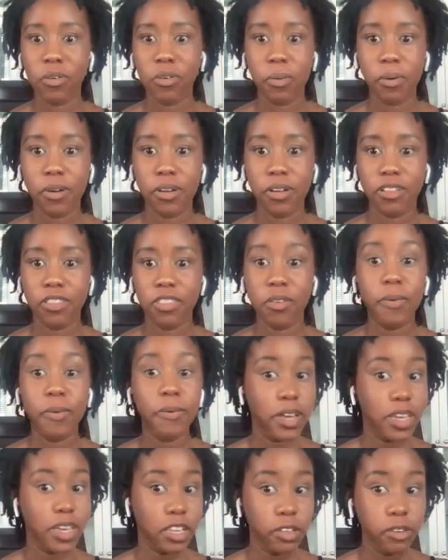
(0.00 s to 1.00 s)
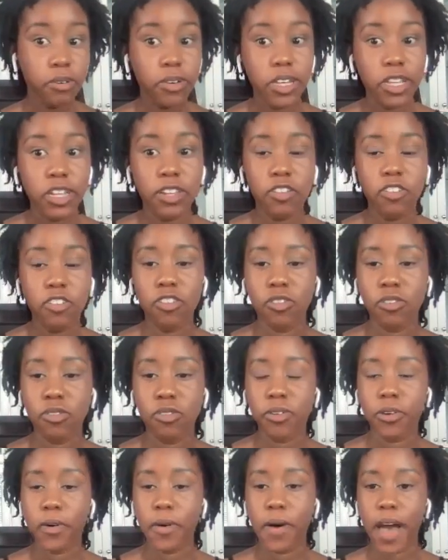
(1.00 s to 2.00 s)
towards what you can
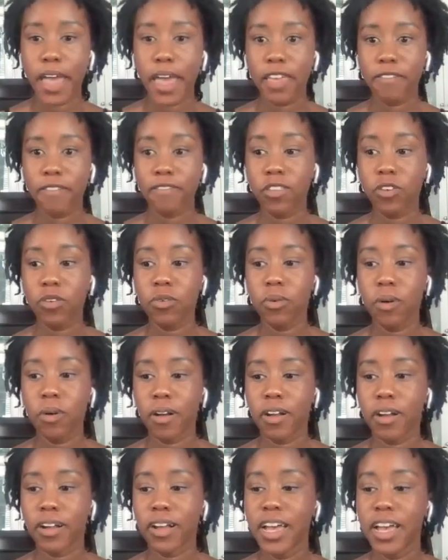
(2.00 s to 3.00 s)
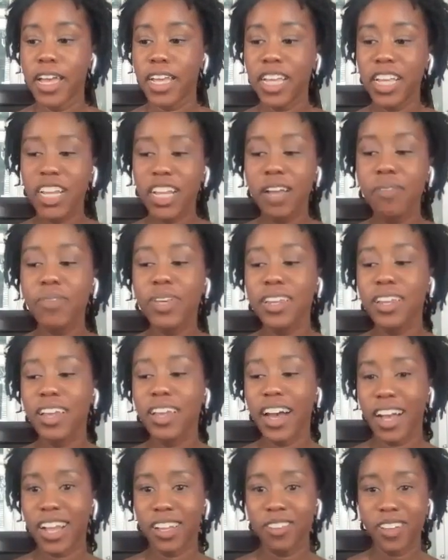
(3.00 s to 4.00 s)
do if you are. I
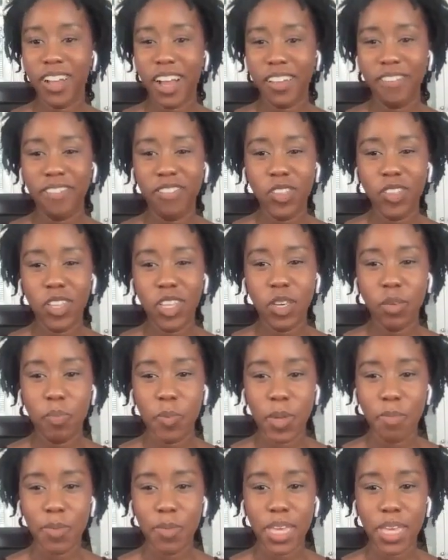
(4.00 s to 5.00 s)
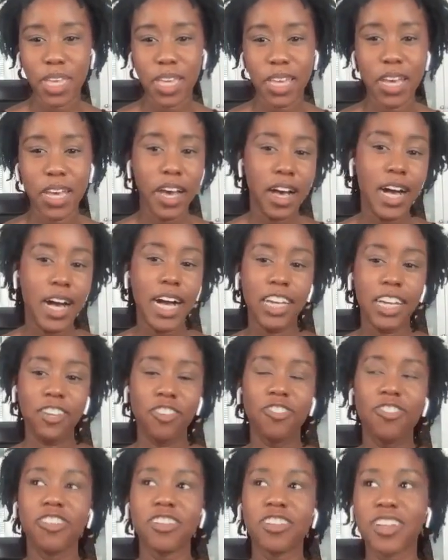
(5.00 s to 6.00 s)
mean, I feel like maybe I
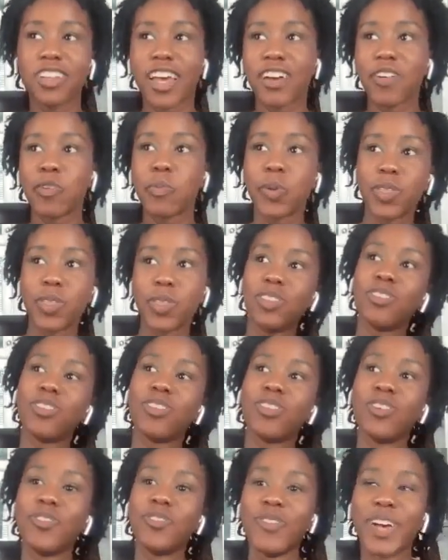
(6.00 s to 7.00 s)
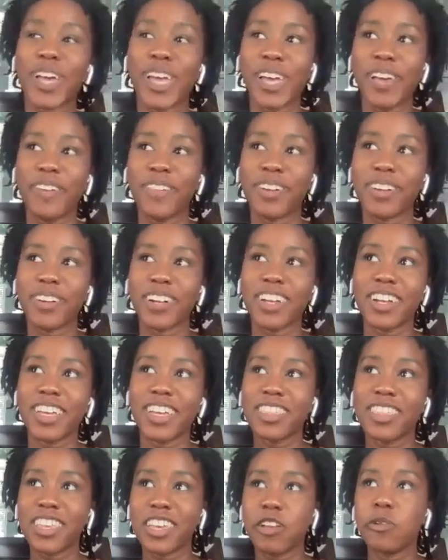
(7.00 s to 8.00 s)
shouldn't have put this in a way where
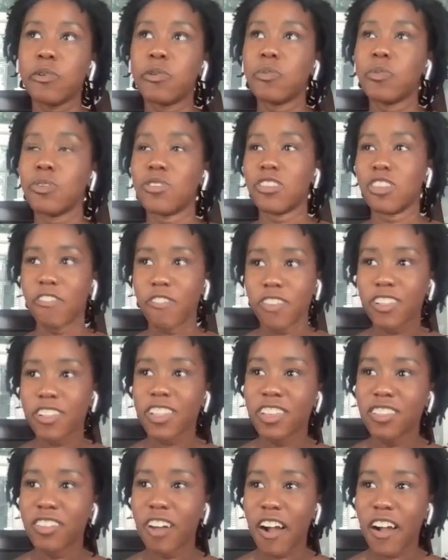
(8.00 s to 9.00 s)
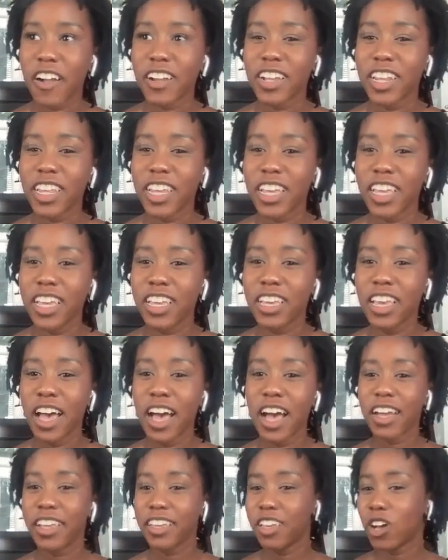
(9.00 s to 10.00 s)
it's like specifically targeting
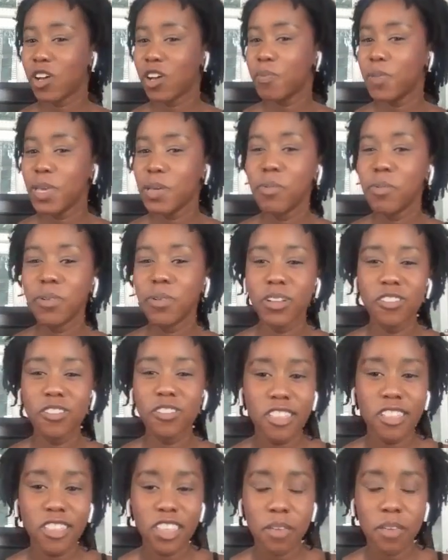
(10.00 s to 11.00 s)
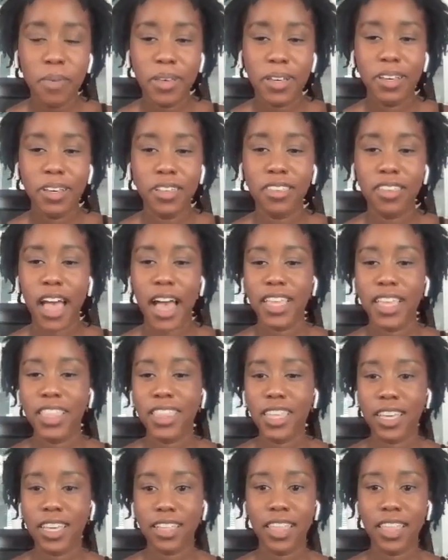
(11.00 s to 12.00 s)
young people in Gen Z, because I
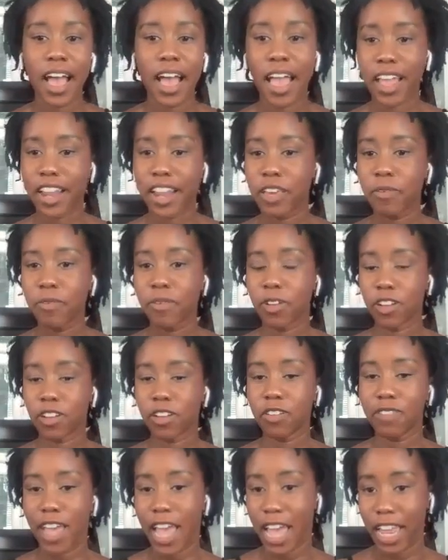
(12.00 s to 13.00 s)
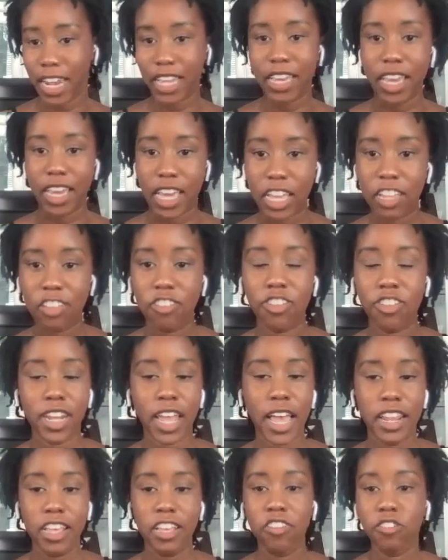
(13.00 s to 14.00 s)
think that anyone of any age and
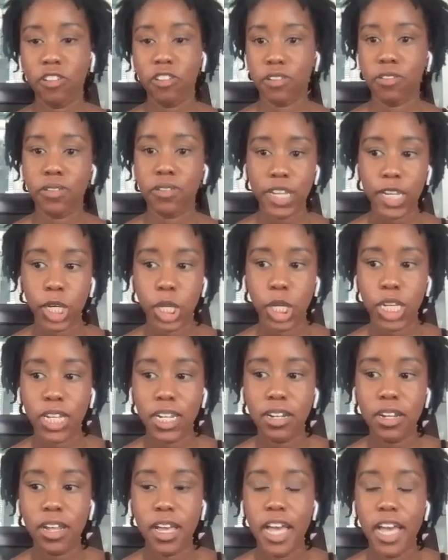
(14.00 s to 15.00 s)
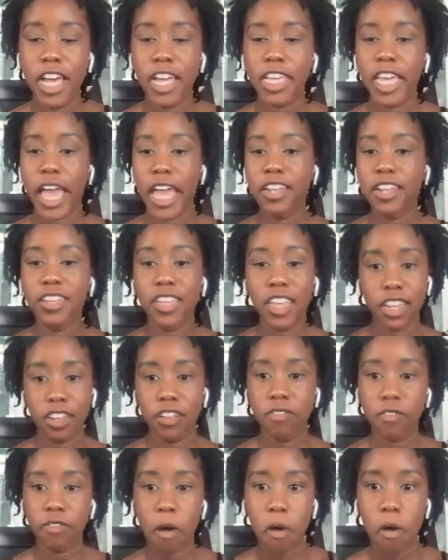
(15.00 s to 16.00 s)
any generation can get
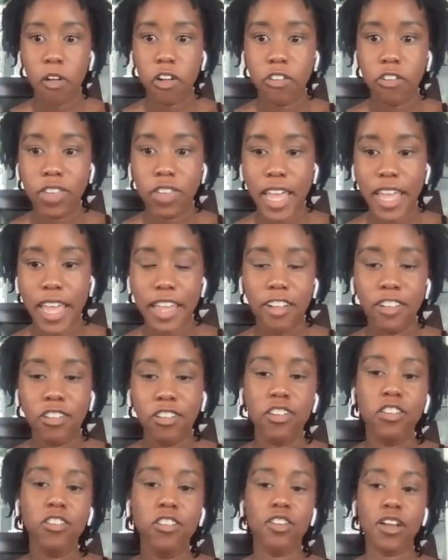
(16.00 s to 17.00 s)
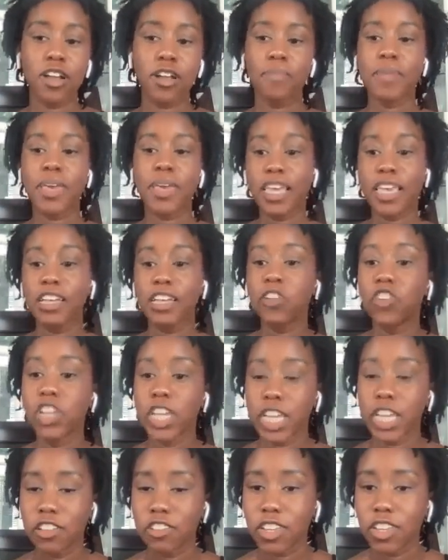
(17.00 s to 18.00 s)
involved and start making
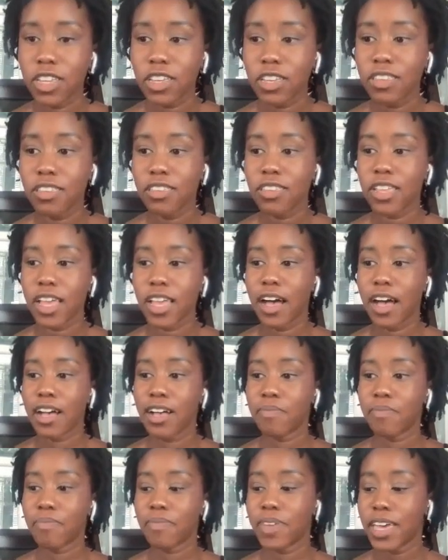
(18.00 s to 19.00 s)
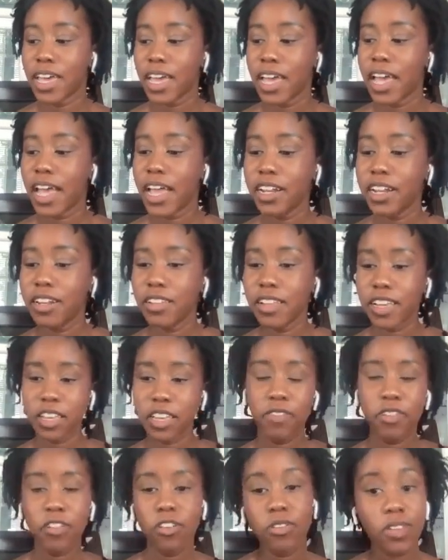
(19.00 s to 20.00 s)
changes, and like
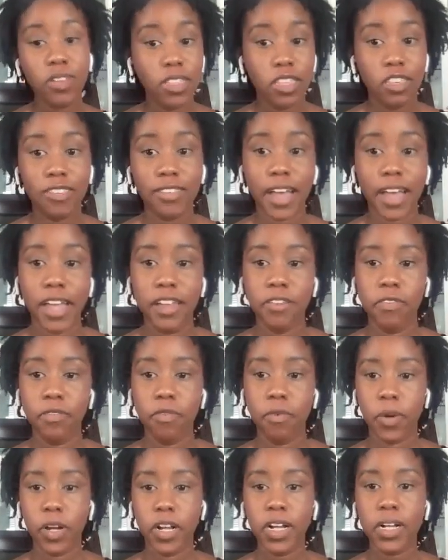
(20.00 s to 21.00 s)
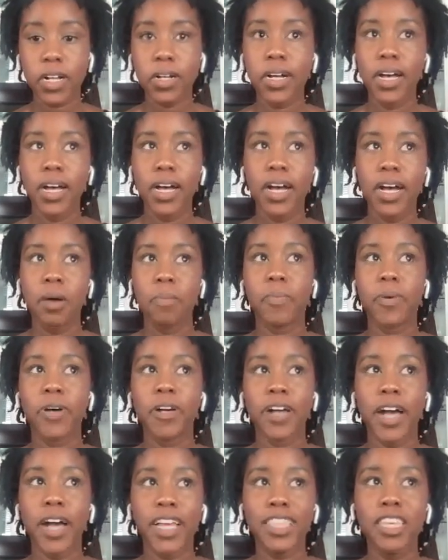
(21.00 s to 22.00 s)
even doing this kind of work.
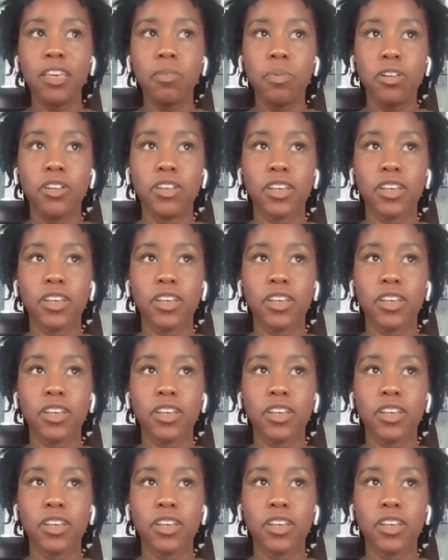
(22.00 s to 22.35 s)
But I think